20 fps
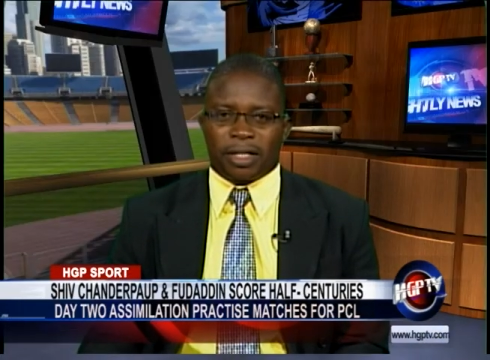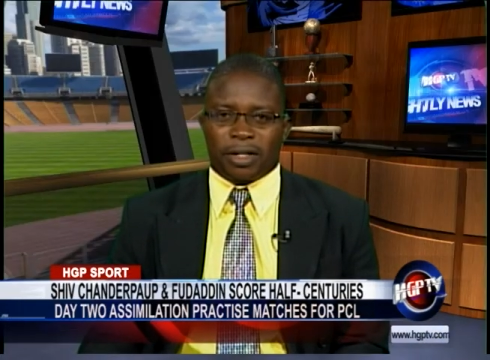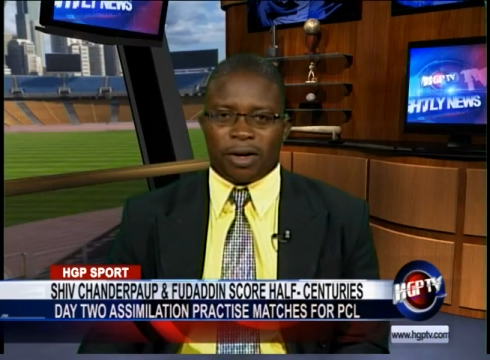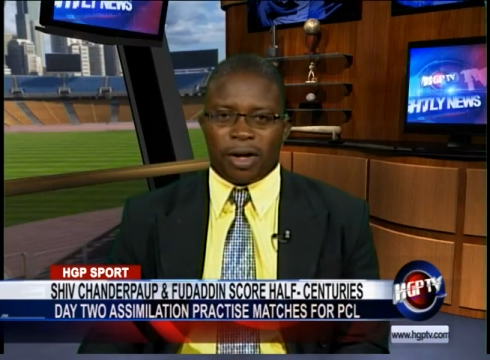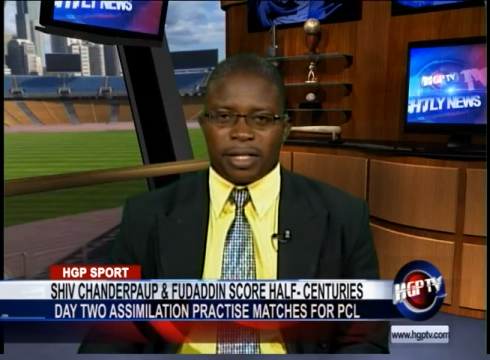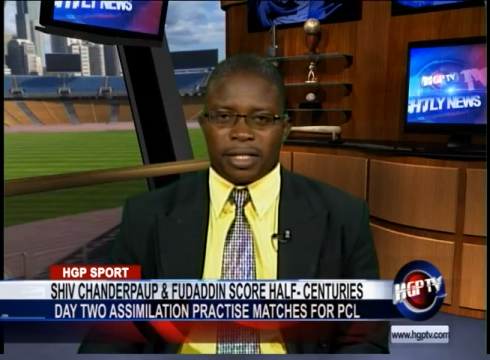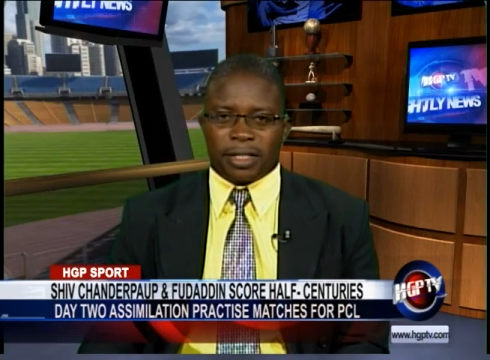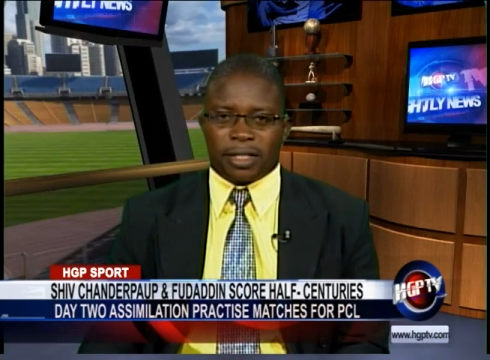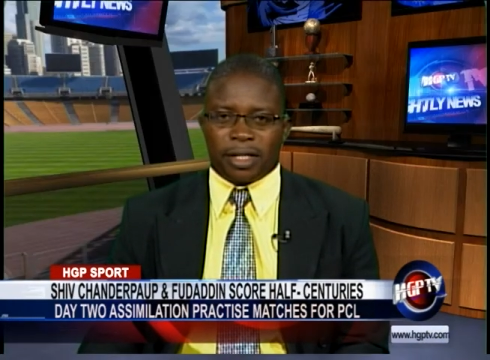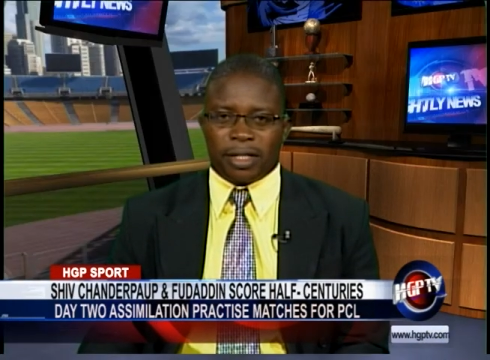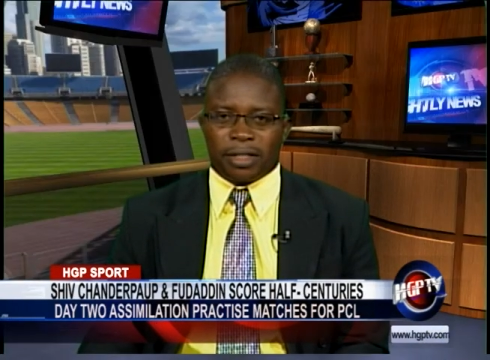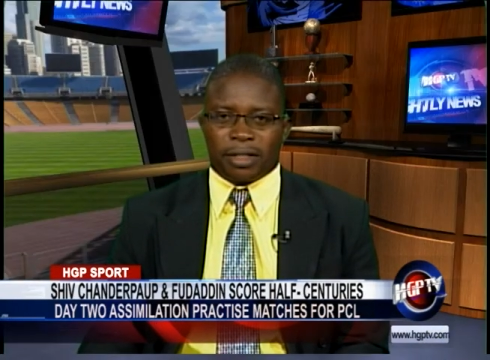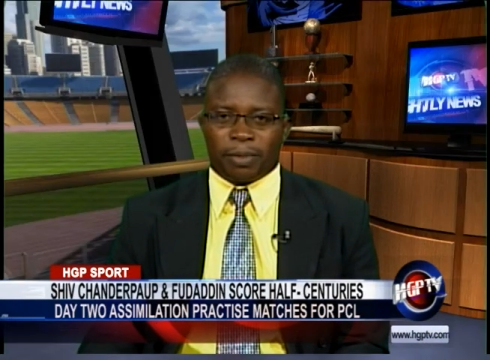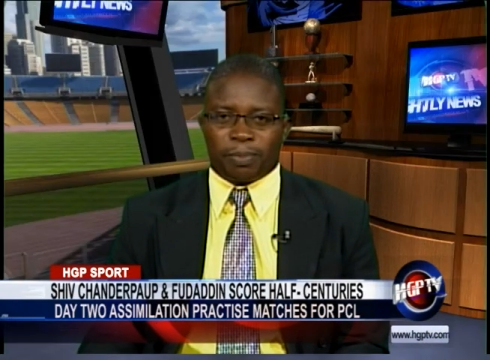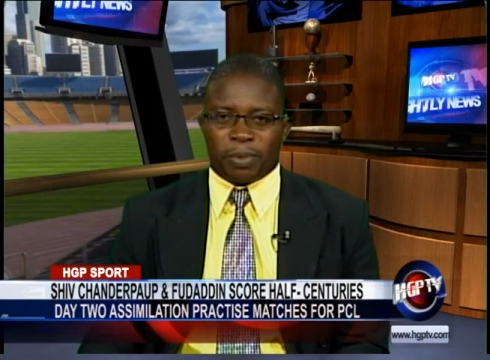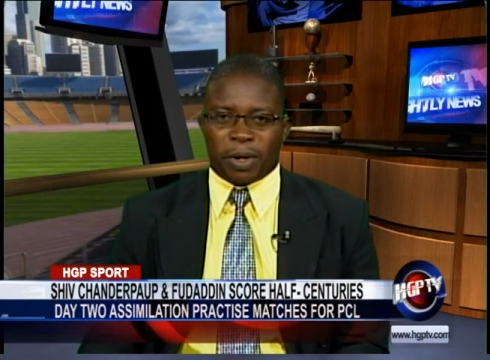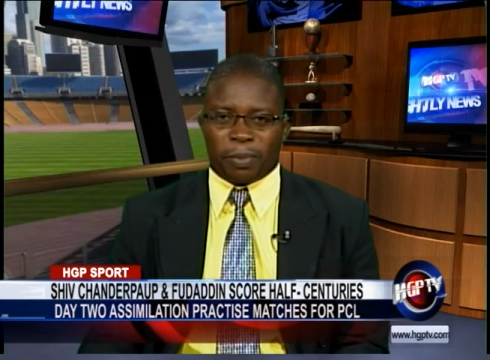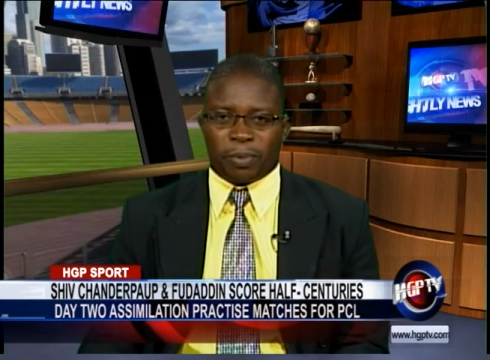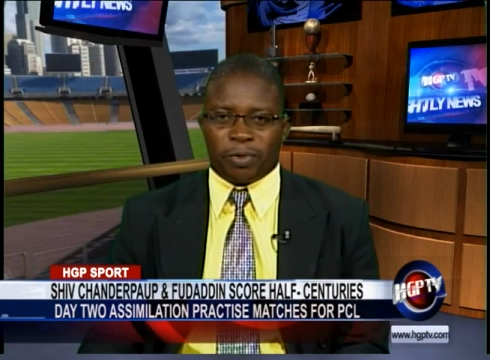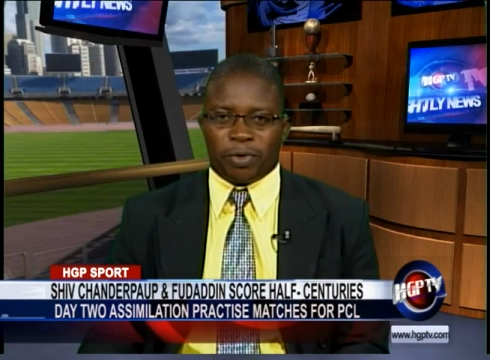constant
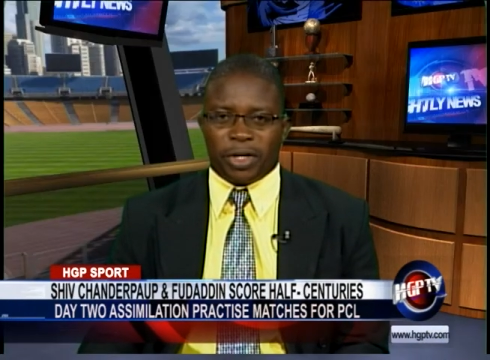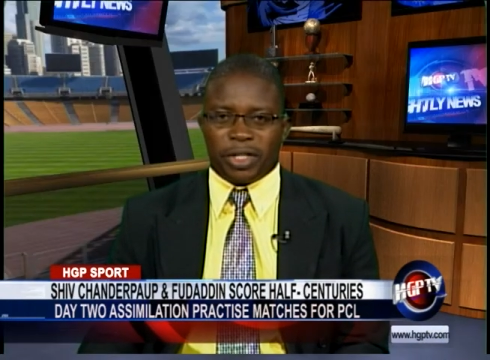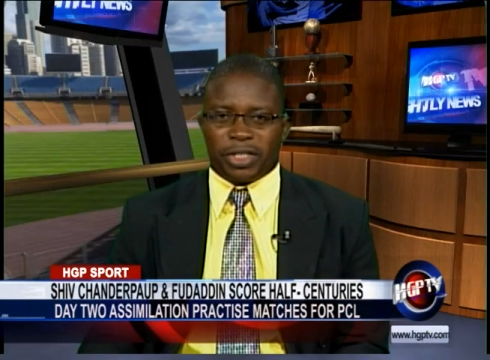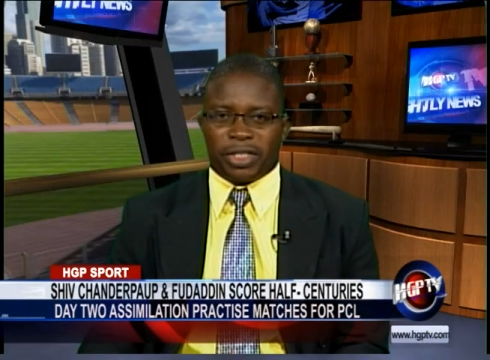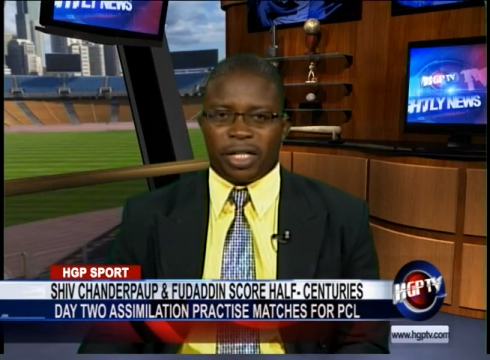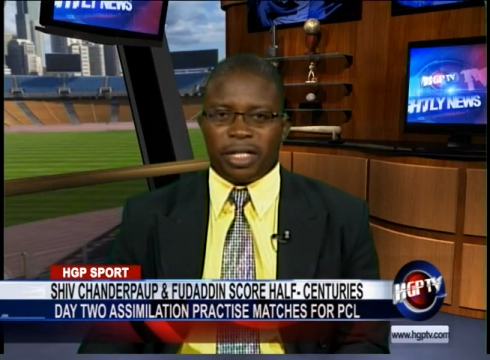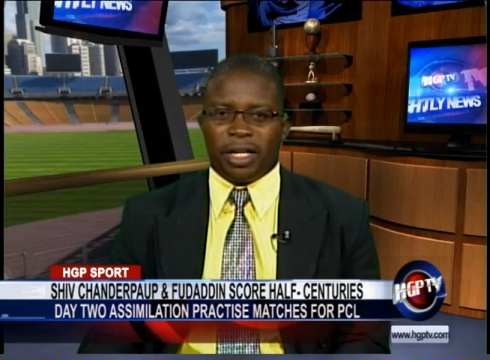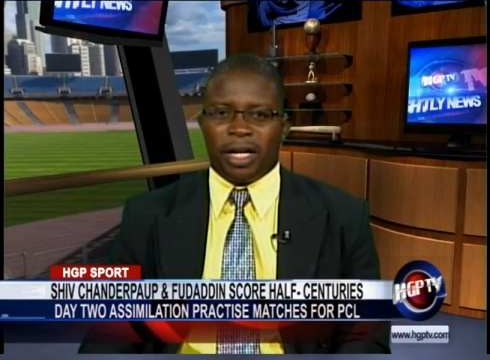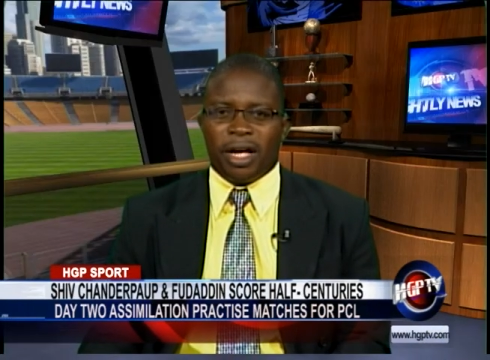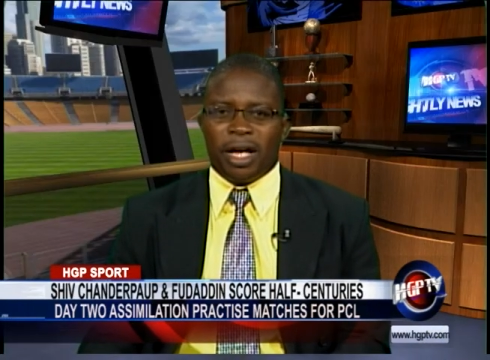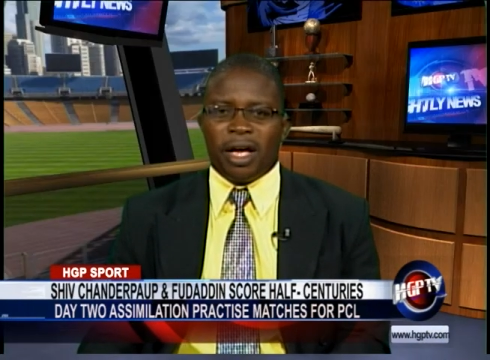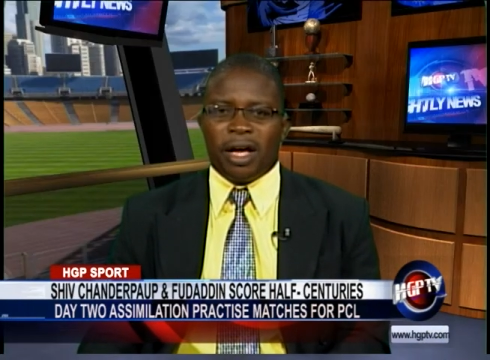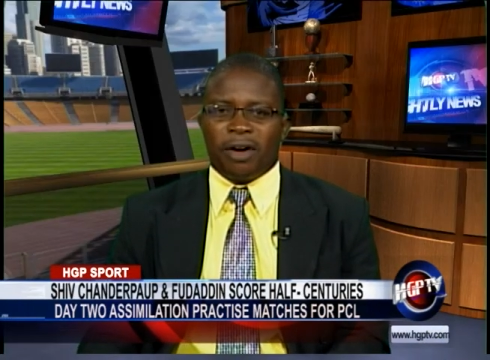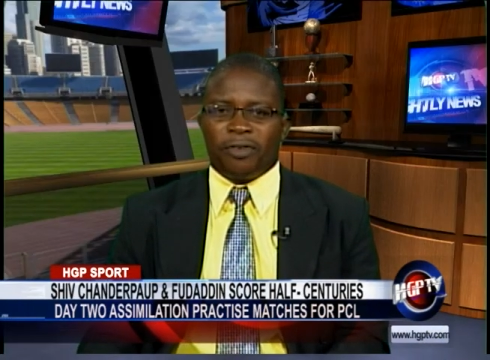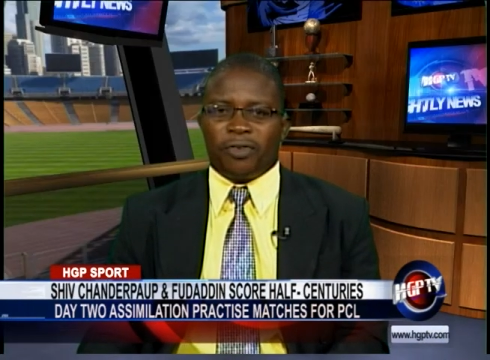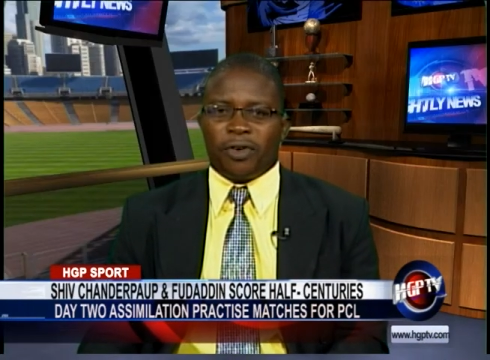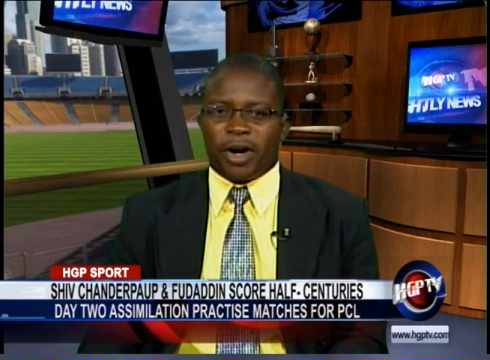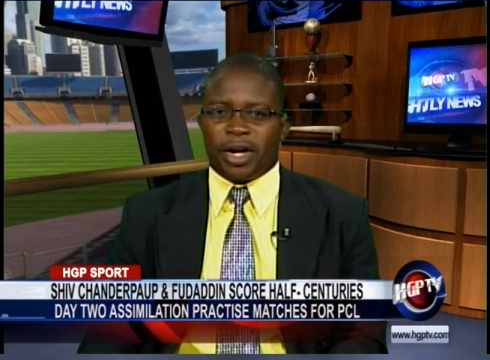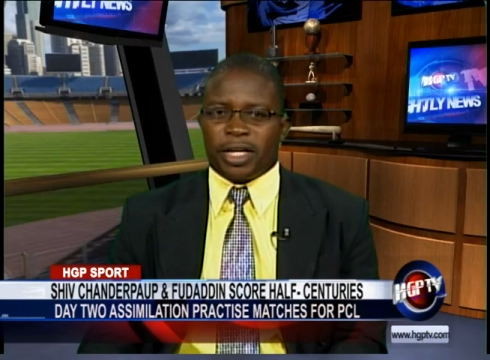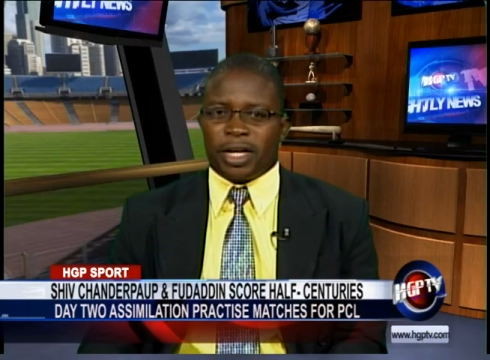preparation
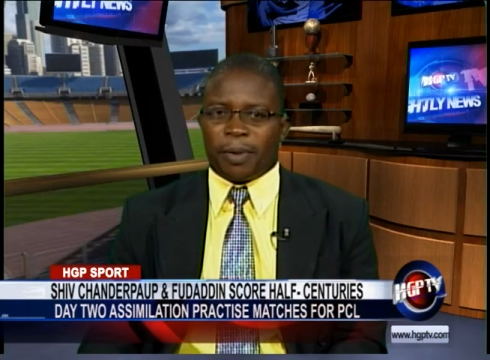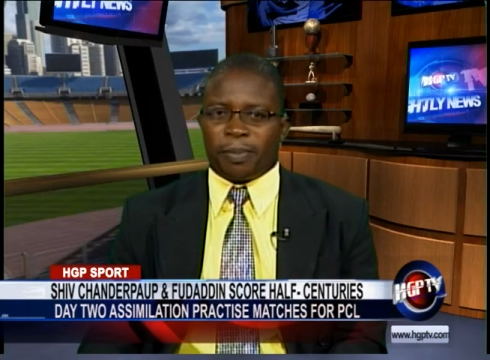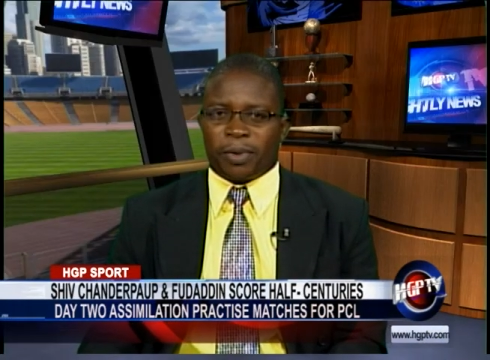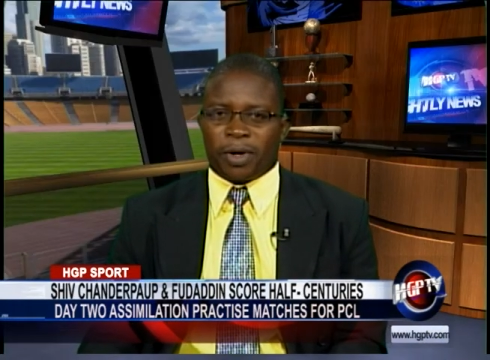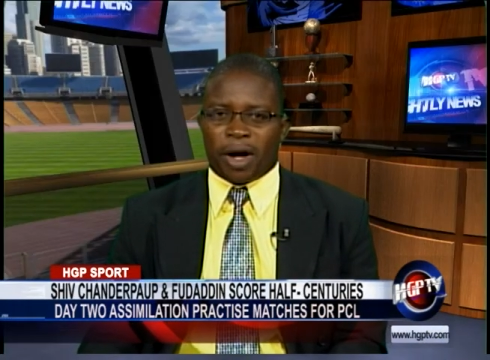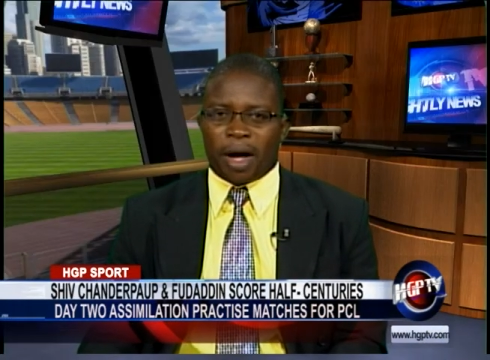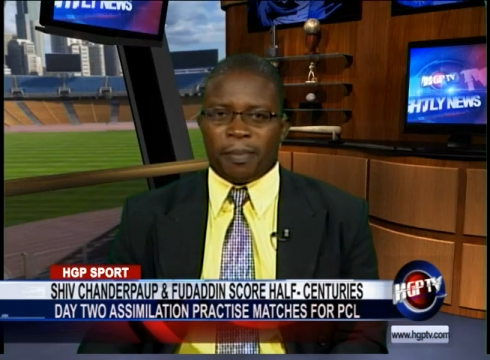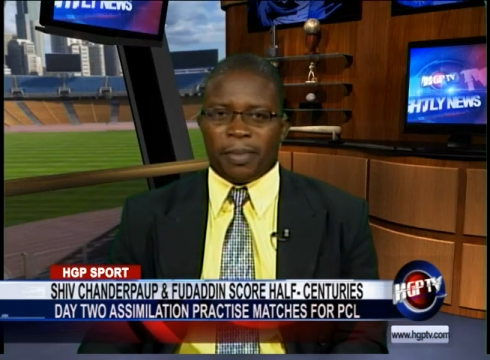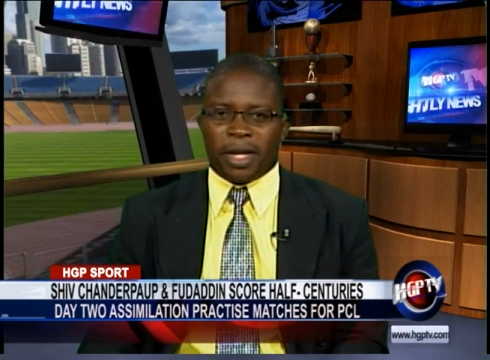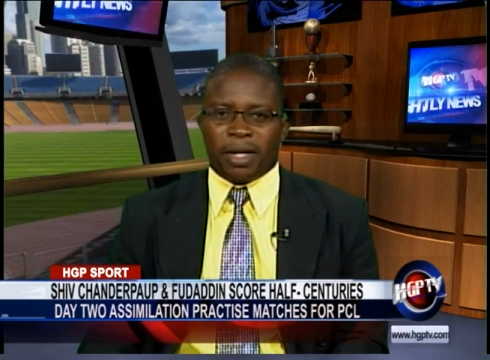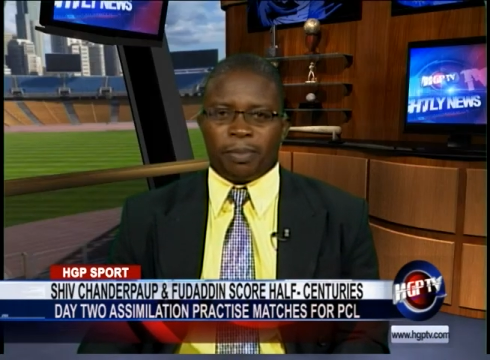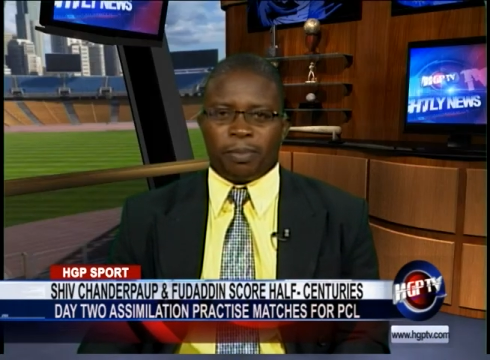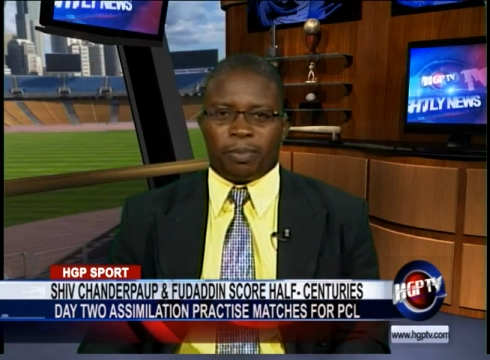for the upcoming